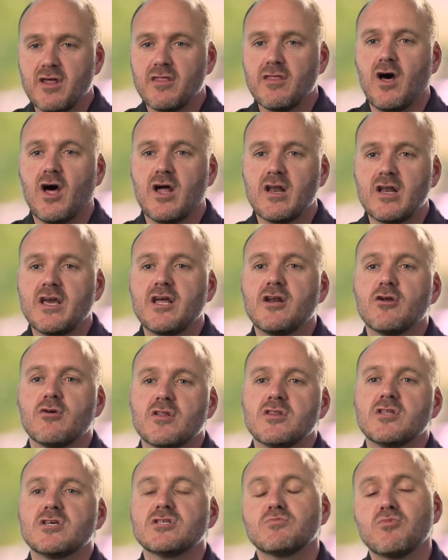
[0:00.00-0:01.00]
a thought leader
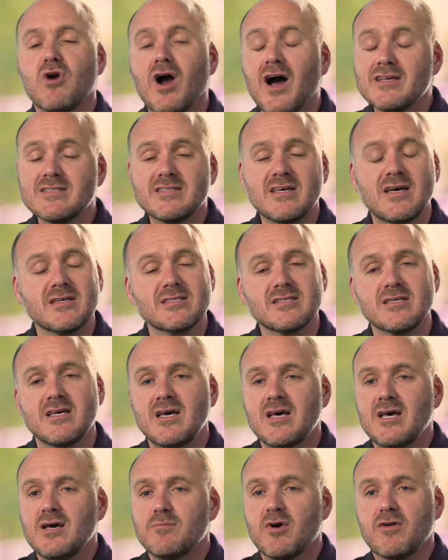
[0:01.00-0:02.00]
in this process,
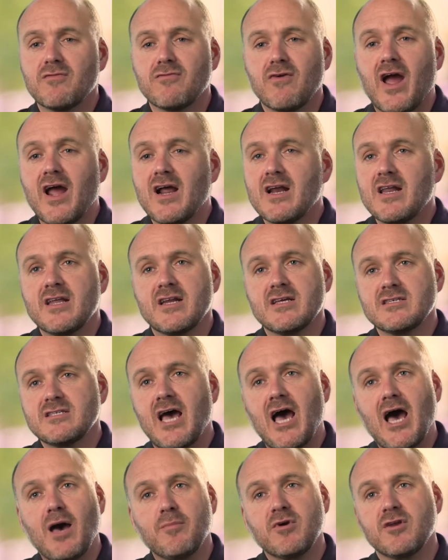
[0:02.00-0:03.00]
but frankly, it has
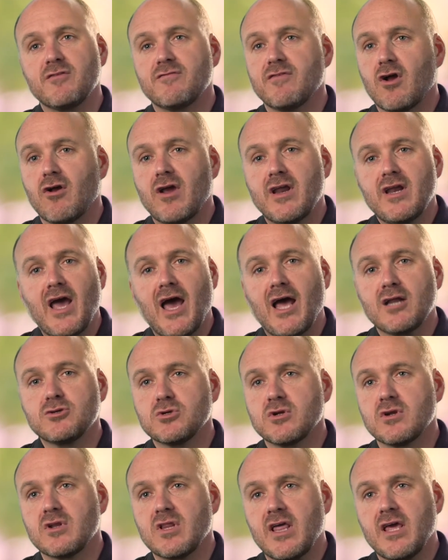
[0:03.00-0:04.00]
happened very
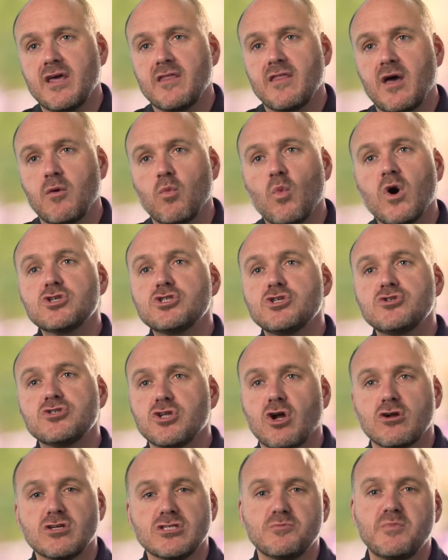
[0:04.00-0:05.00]
naturally that once you
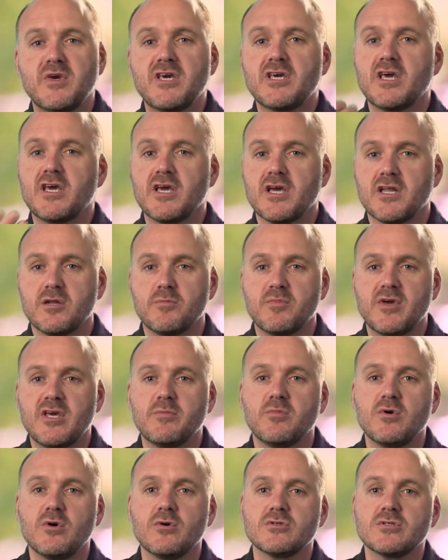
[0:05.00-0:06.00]
start speaking into
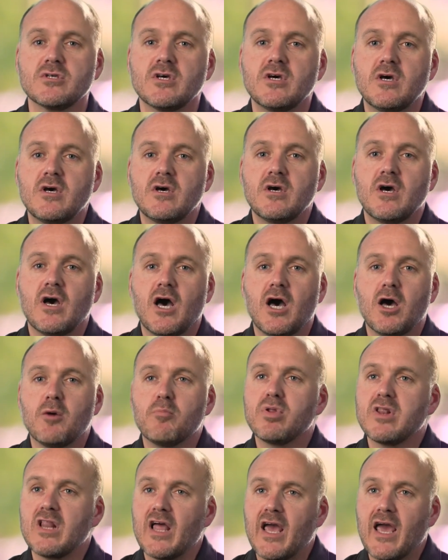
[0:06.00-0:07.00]
people's uh,
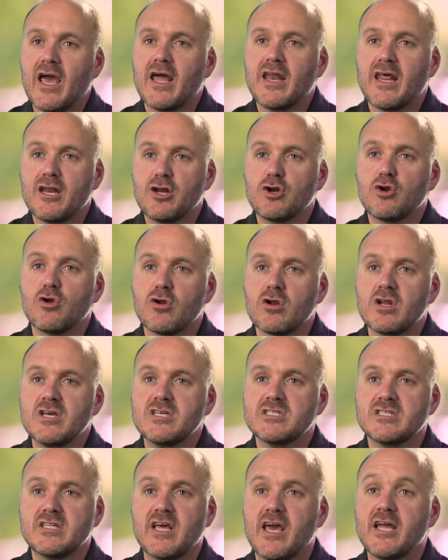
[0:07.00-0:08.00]
plan at an early
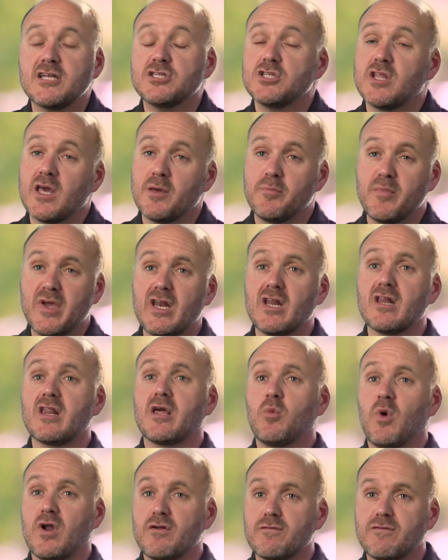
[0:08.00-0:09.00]
stage, they immediately want